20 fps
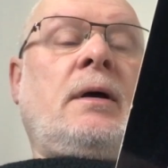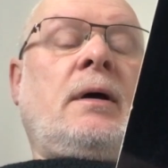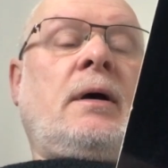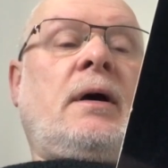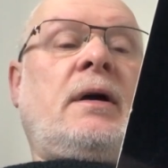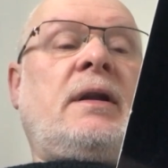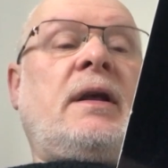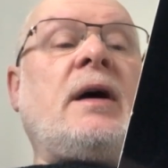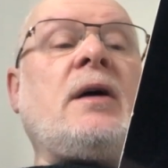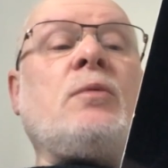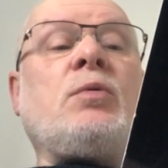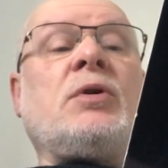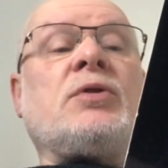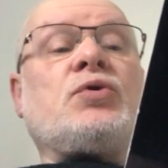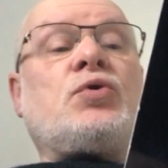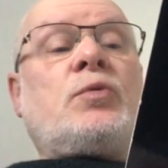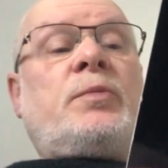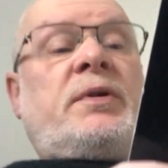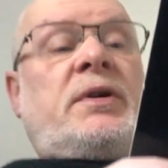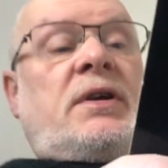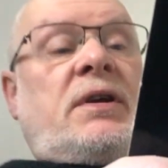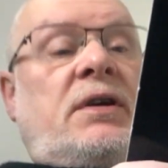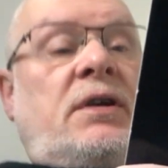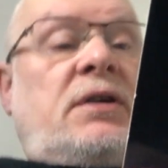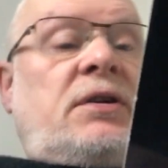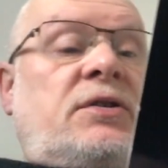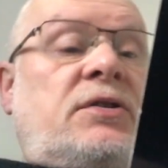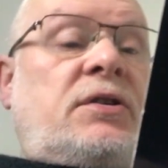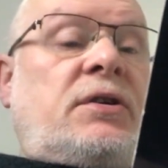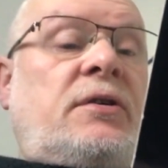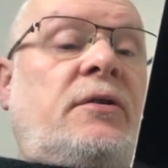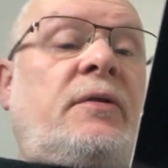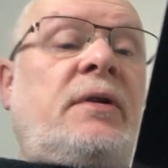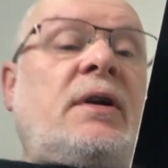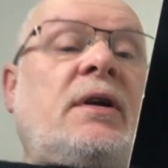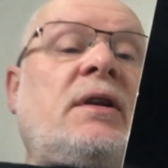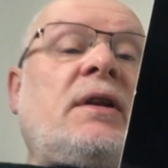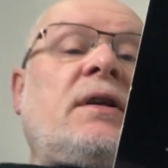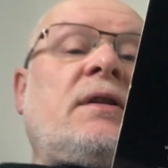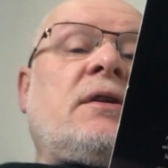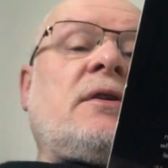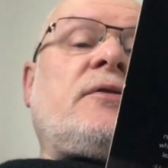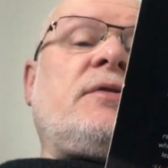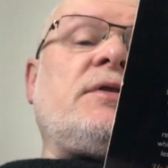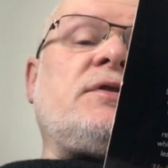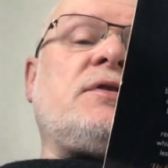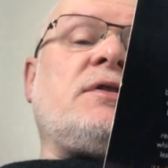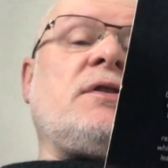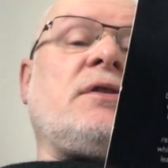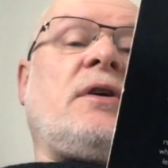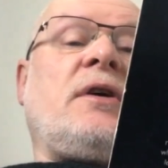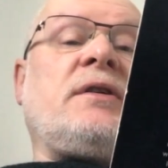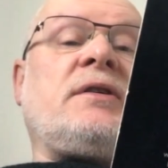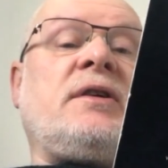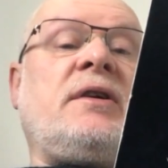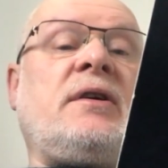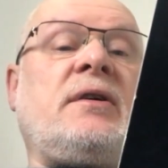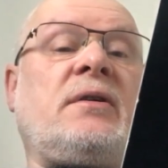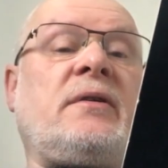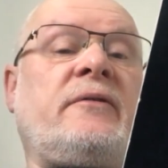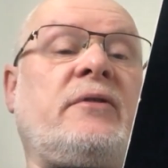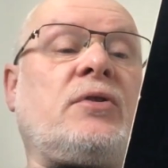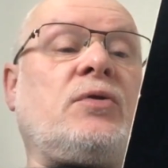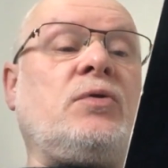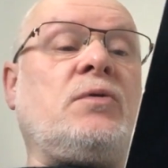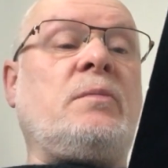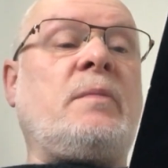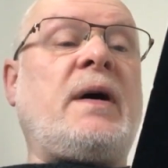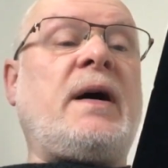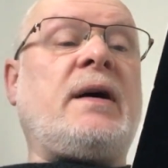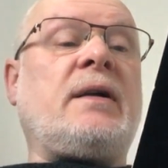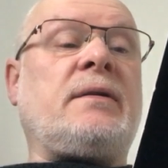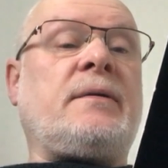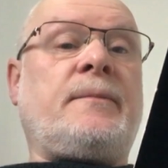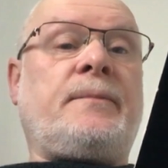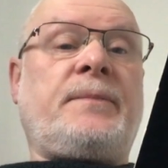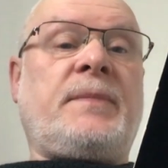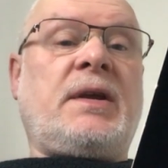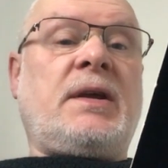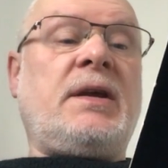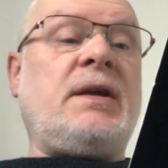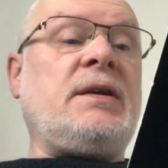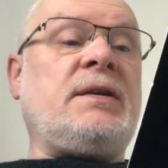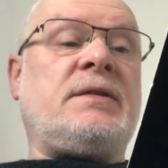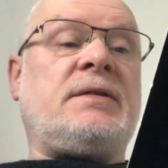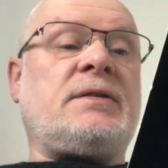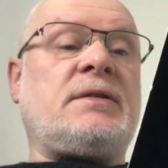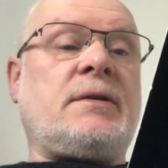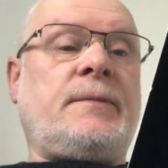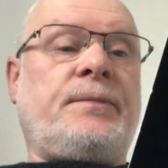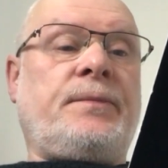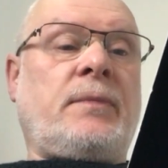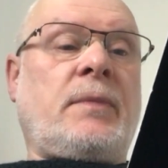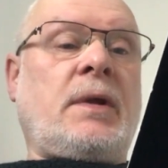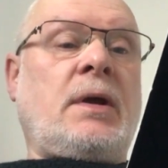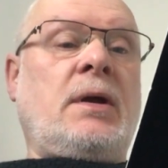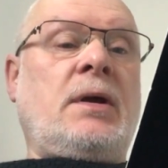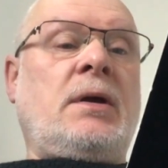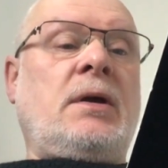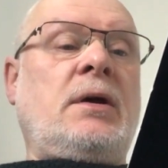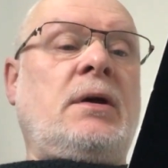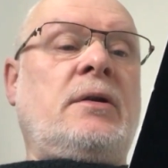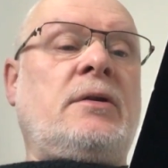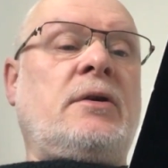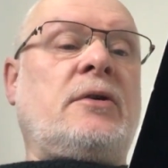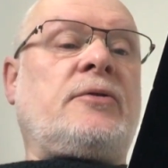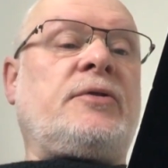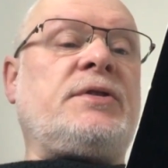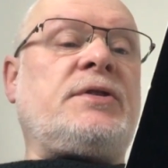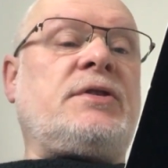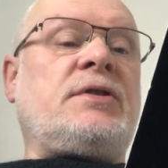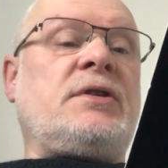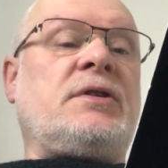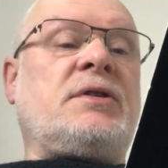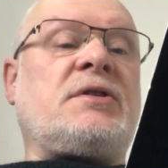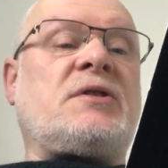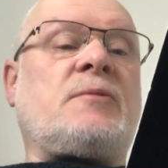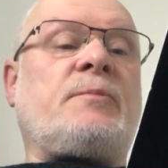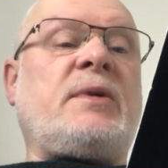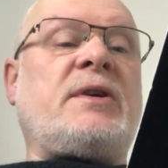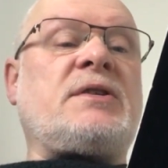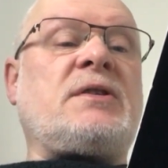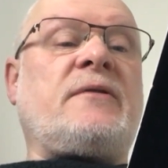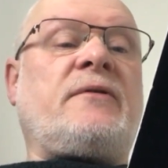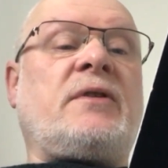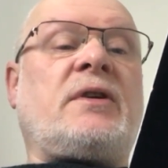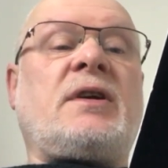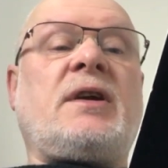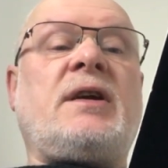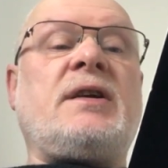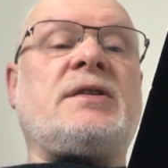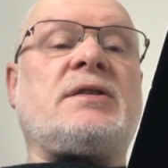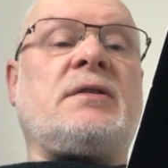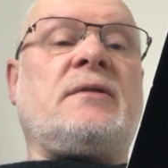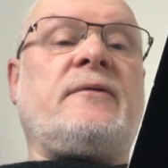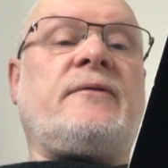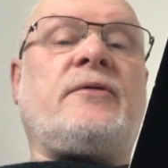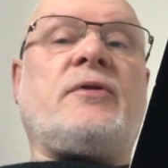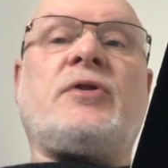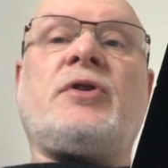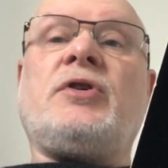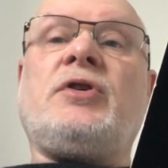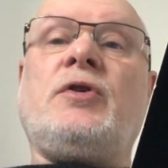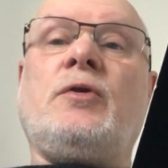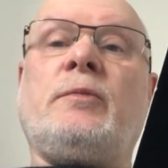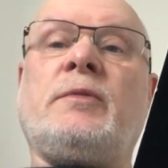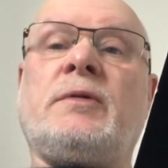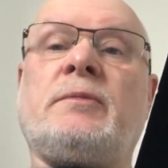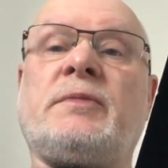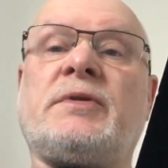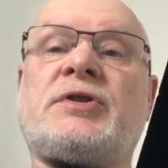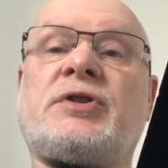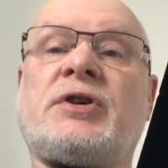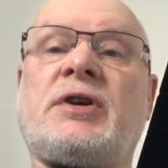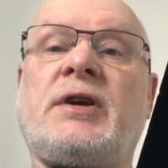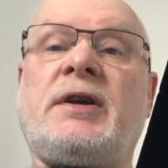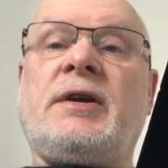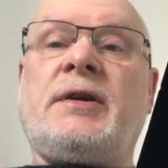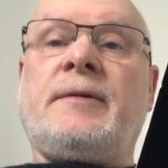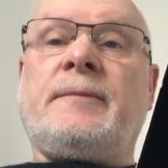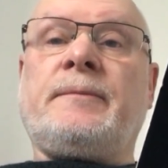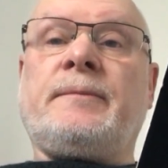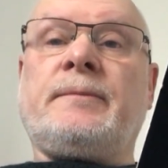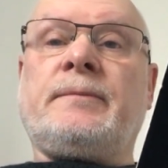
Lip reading: I now want to begin considering that the Christian idea of a good man is the Christian specification for the human machine.